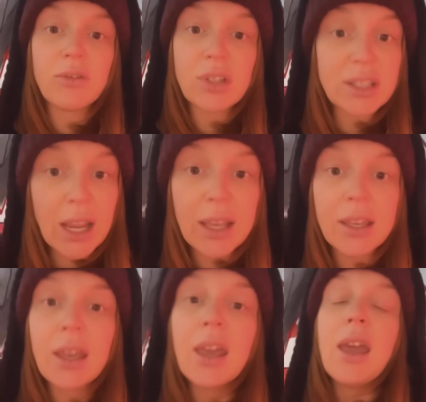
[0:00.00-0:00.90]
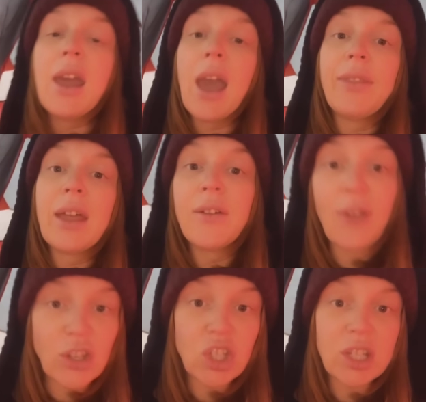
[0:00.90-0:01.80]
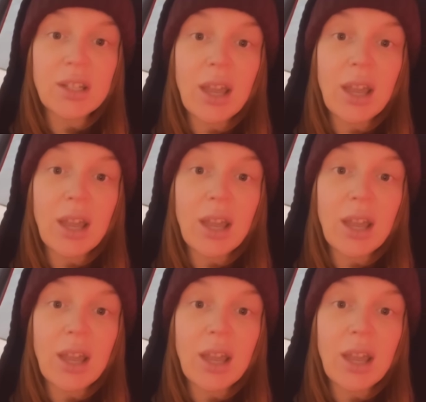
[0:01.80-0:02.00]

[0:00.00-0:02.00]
steak, and then a veggie.